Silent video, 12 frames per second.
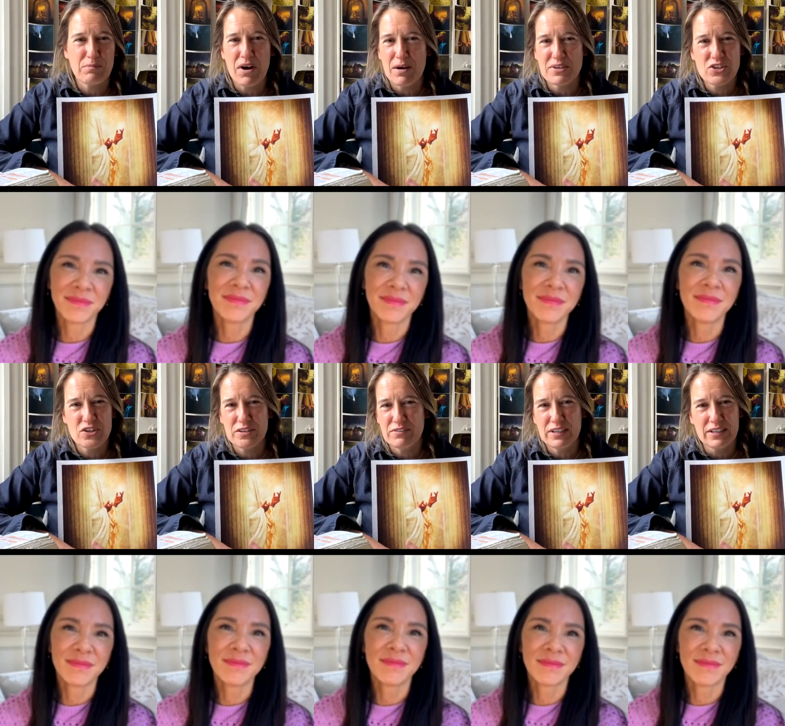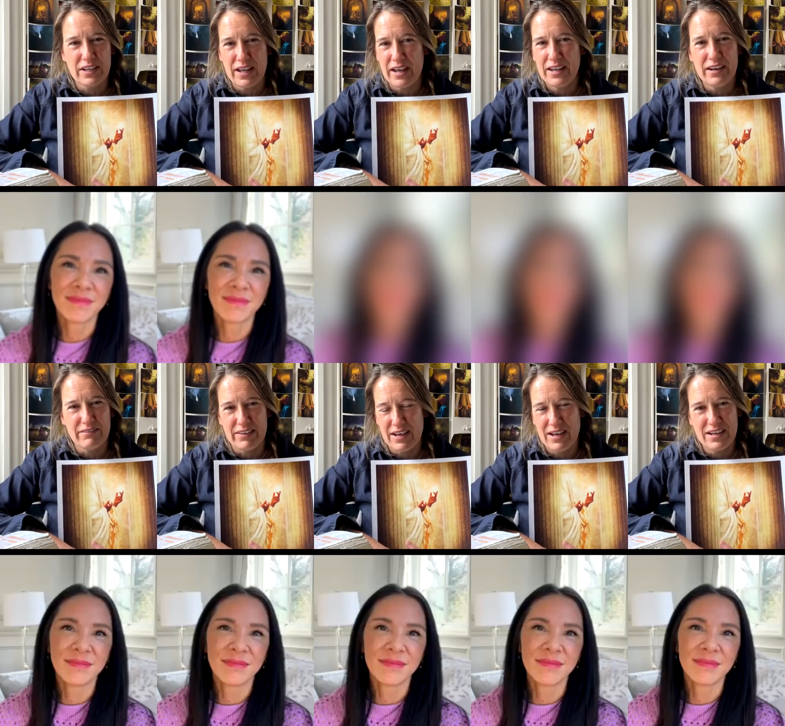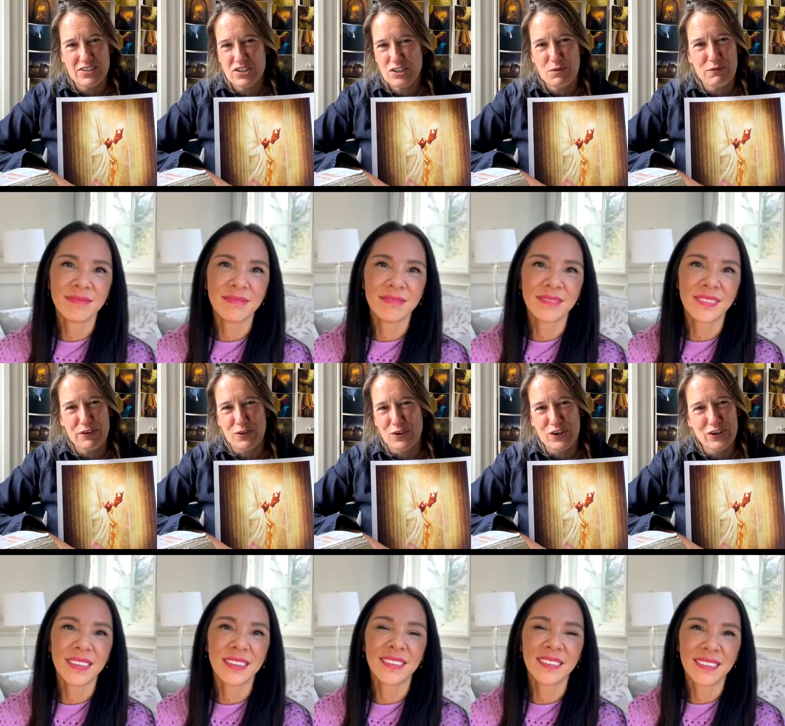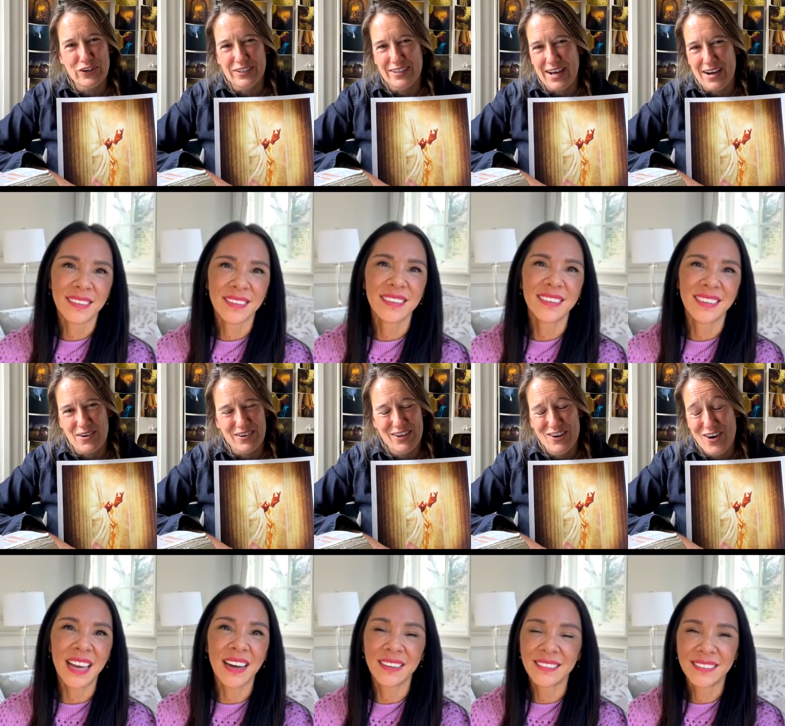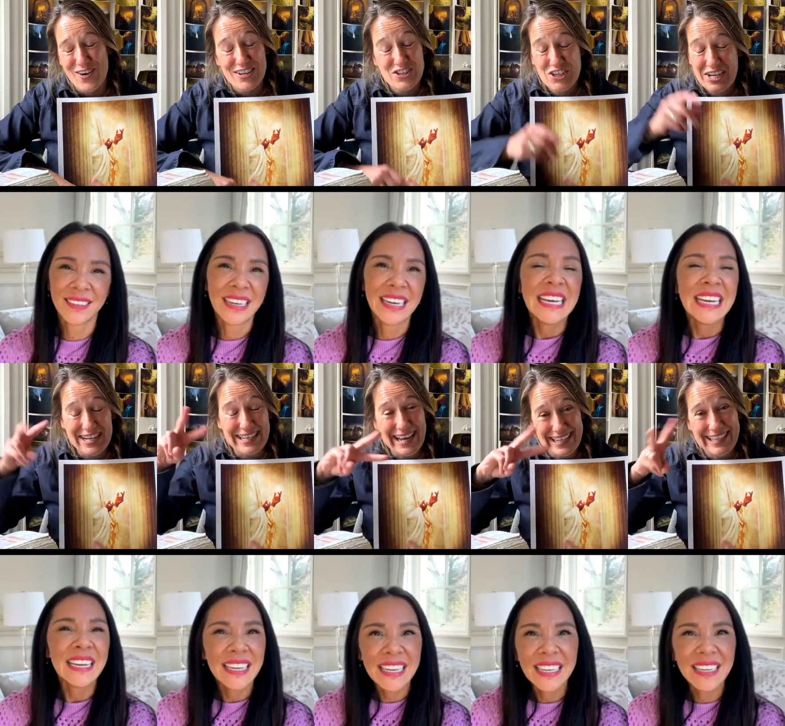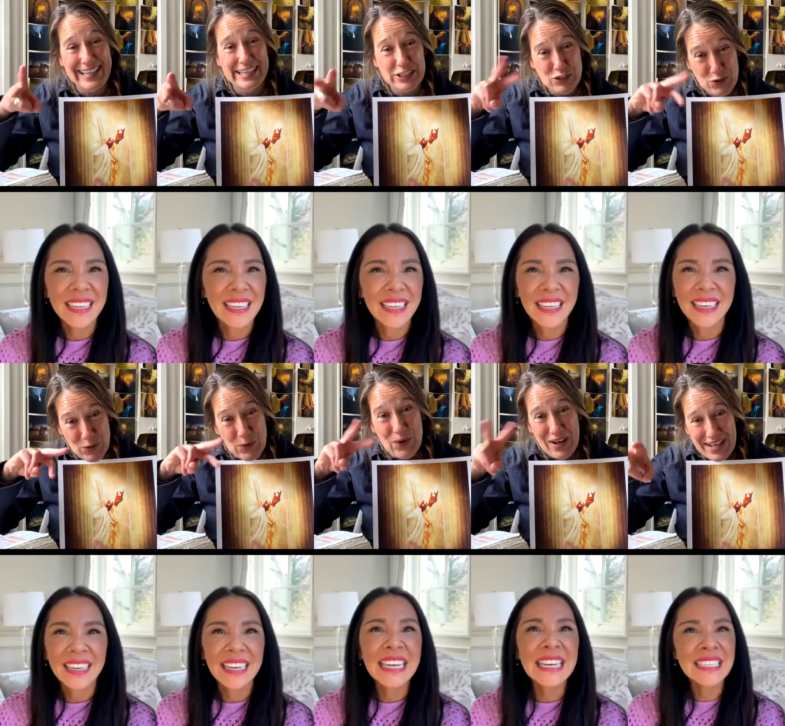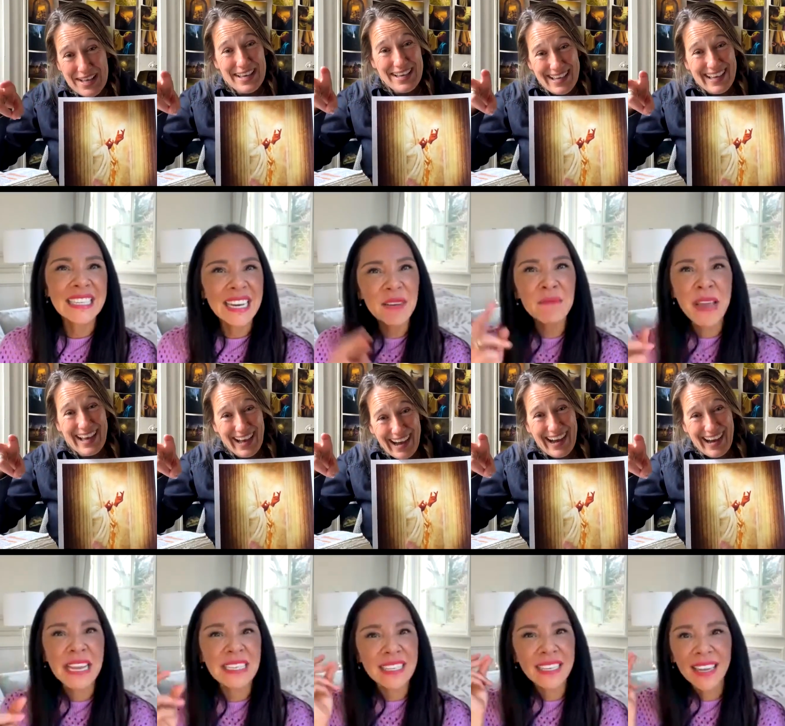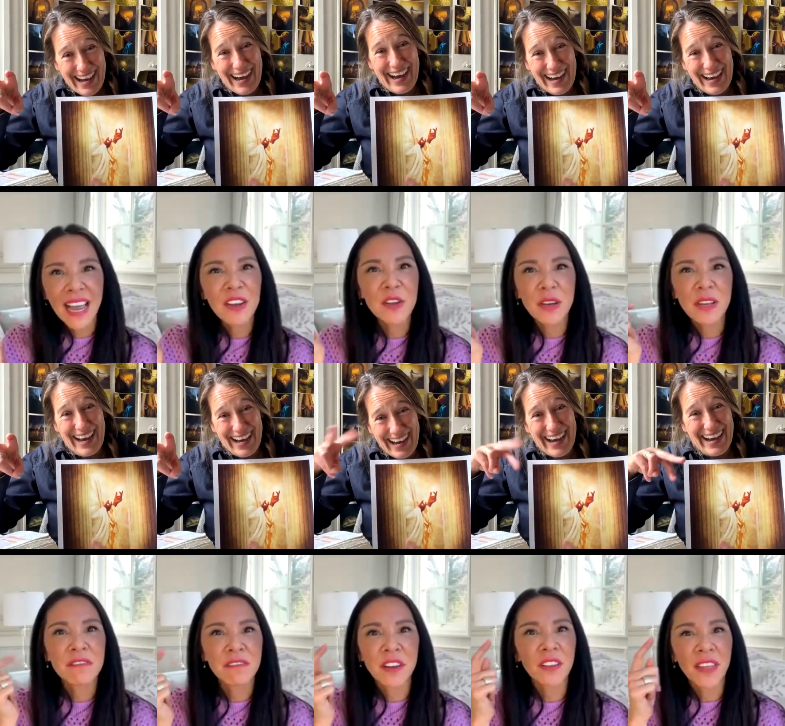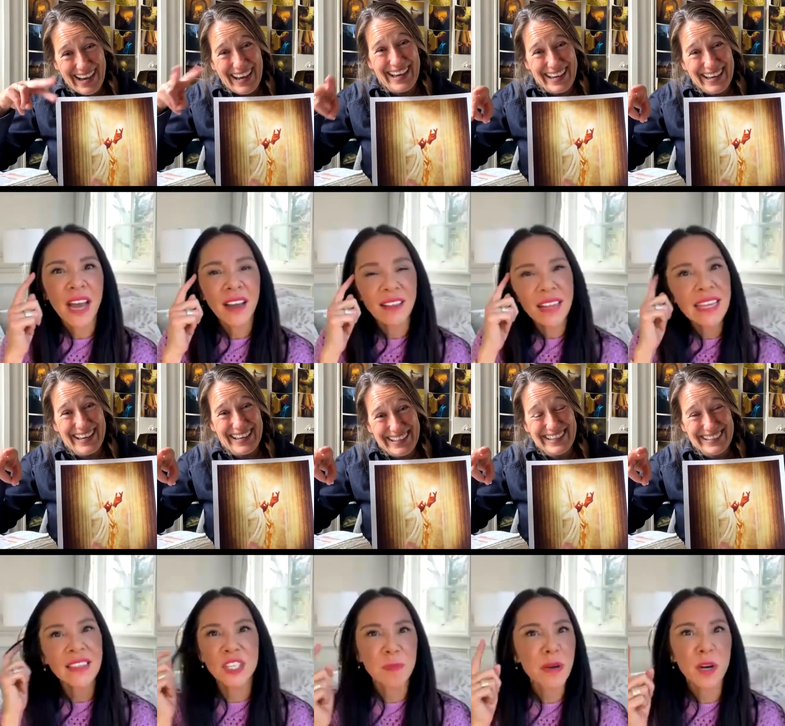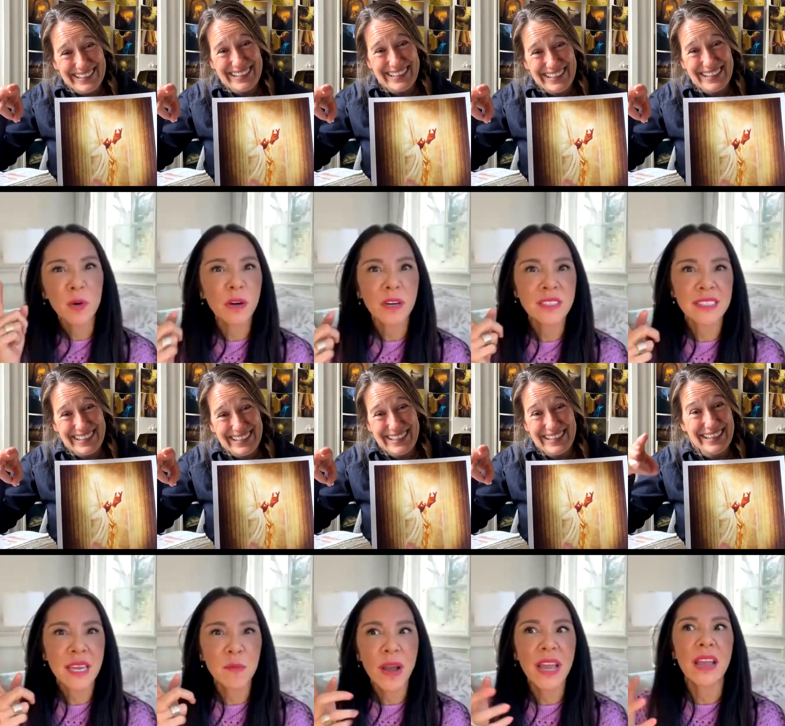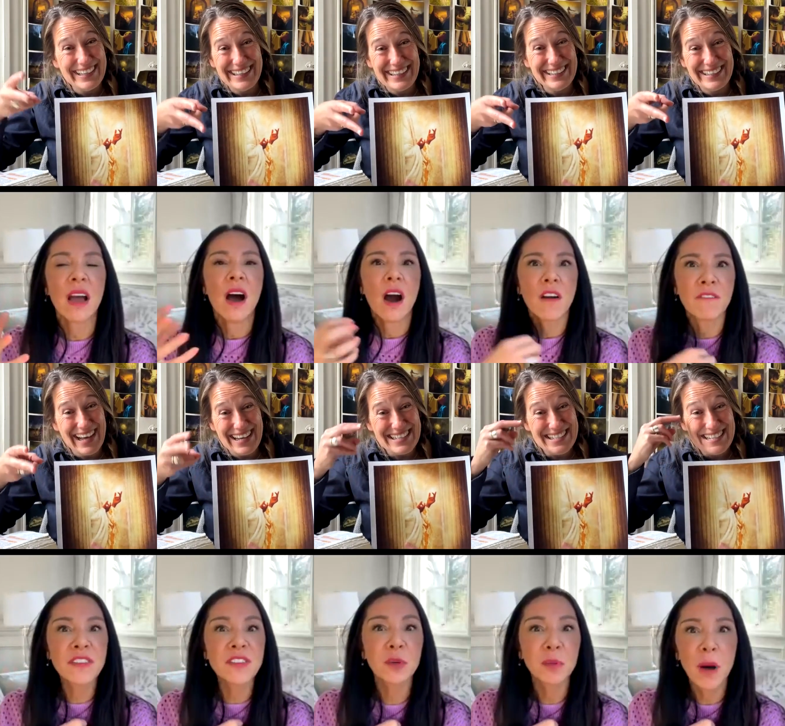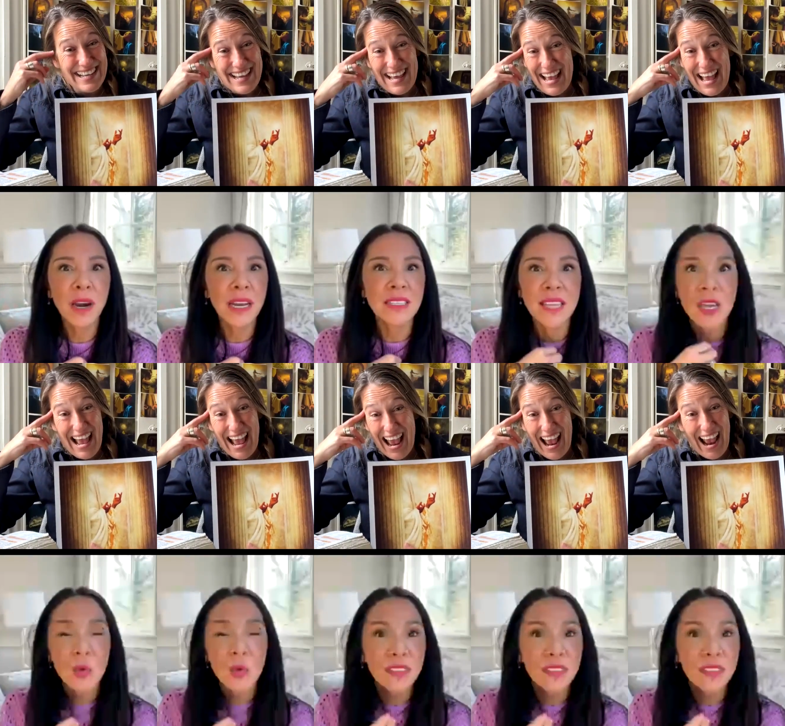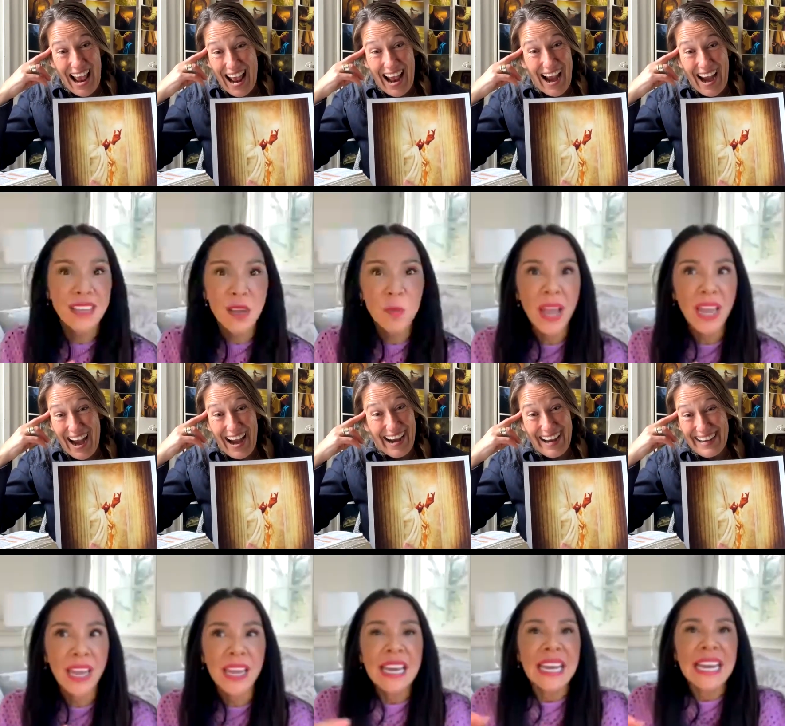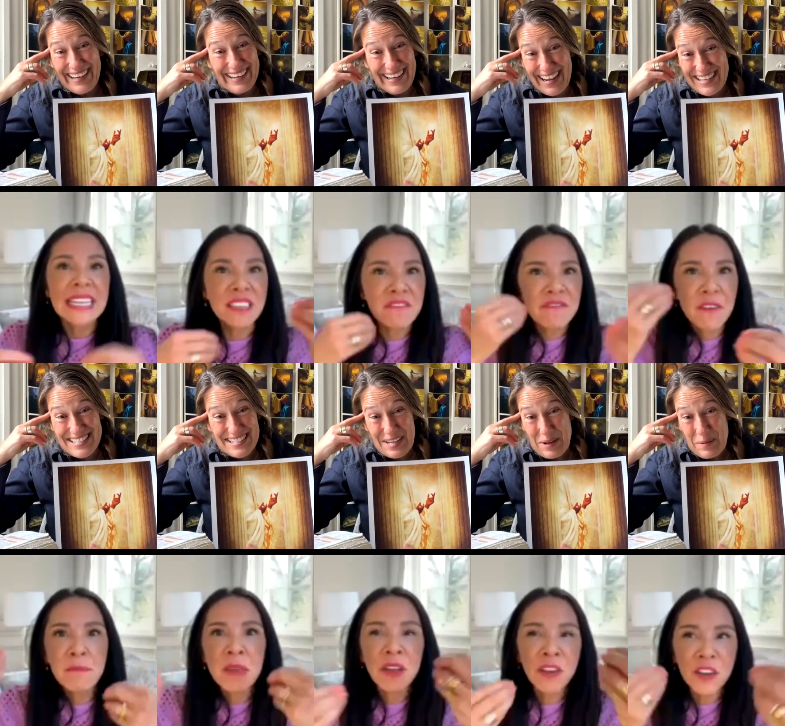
Speaker 1: mom i shouldn't have eaten any of that i just don't feel good now you know and she connected the two is amazing I, how
Speaker 2: you can feel that like the spirit works the same way Yeah. our physical body work the same way it's a yes. familiar